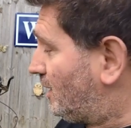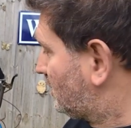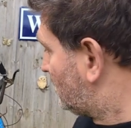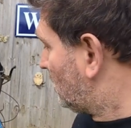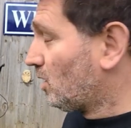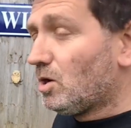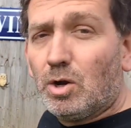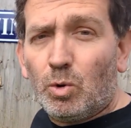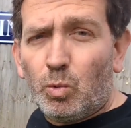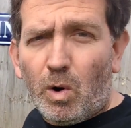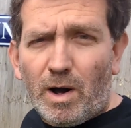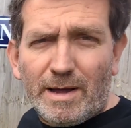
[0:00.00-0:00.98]
is,
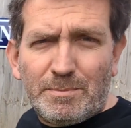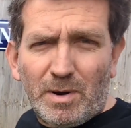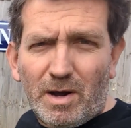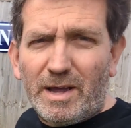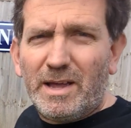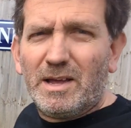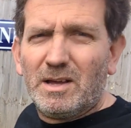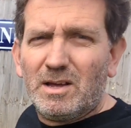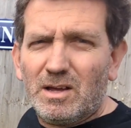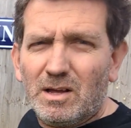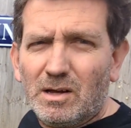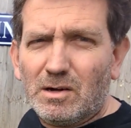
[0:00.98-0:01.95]
why buy
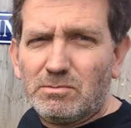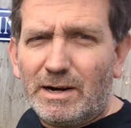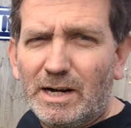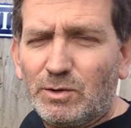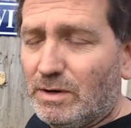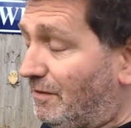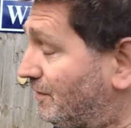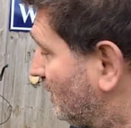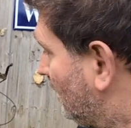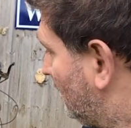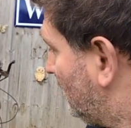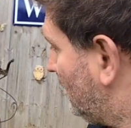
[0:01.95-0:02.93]
a RALEIGH
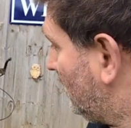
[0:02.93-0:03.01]
grifter